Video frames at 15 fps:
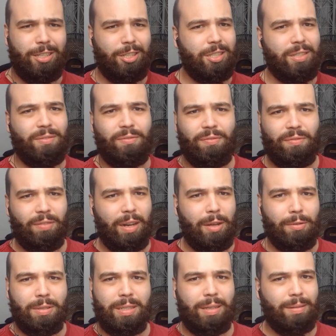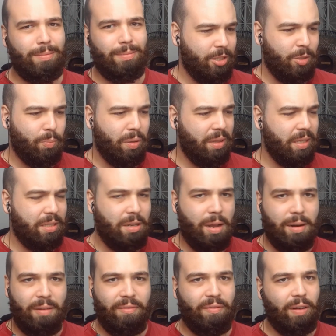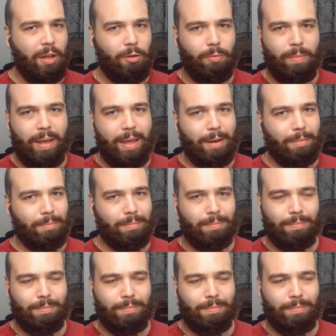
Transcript: just float. Just put this on and float, man.